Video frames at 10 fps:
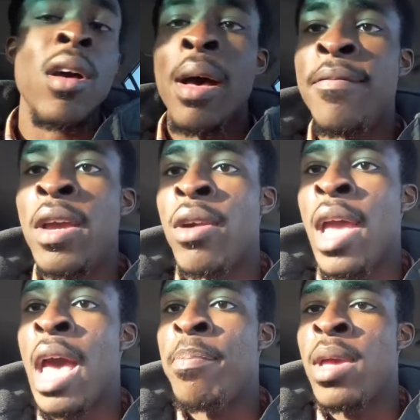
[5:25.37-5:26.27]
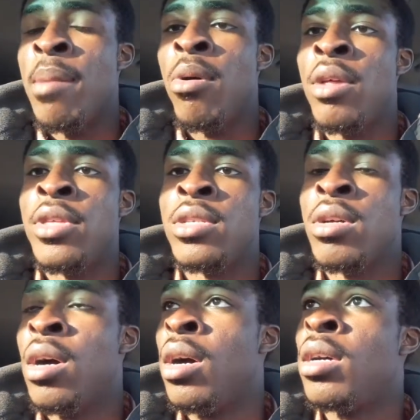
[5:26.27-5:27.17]
I'm very happy I bought this
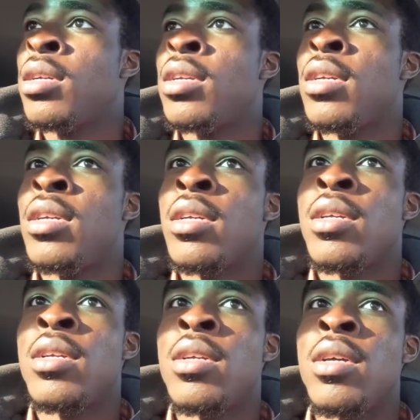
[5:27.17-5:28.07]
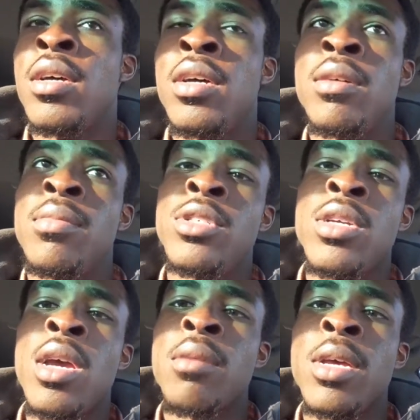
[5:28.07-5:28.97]
car. But
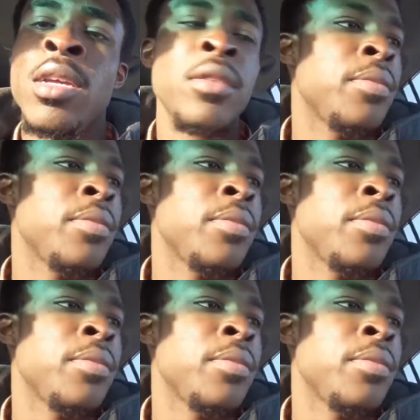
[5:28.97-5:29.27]
yeah, man,